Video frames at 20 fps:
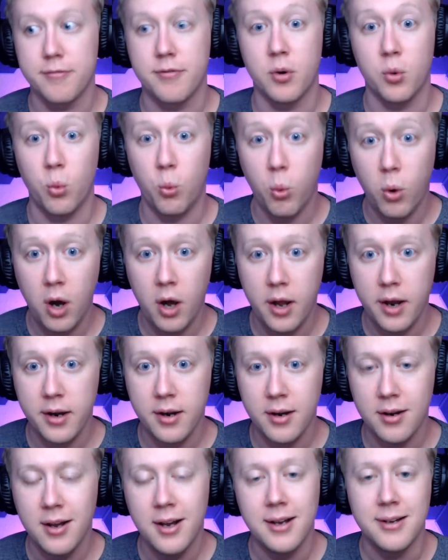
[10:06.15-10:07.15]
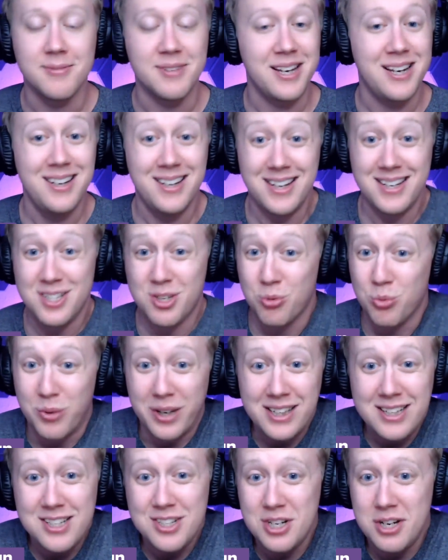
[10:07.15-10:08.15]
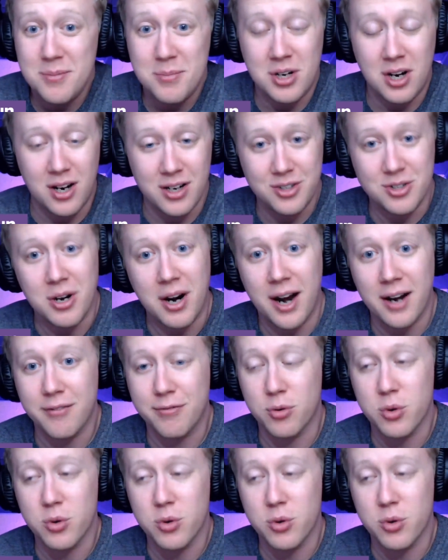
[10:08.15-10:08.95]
For one, it's a really cheap contract.